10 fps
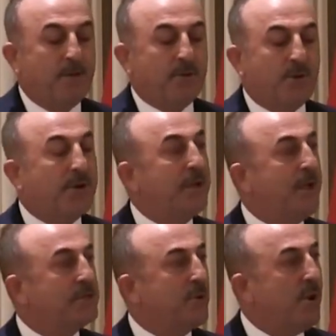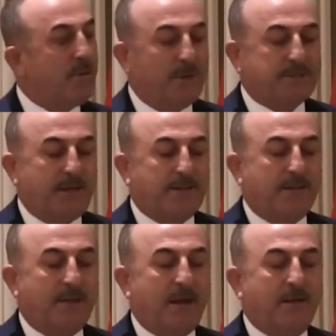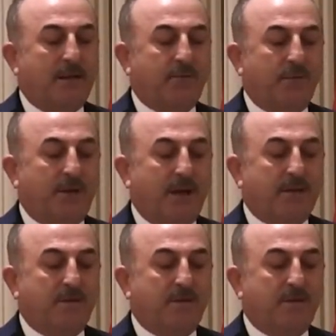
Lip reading: Turkey has always underlined that we can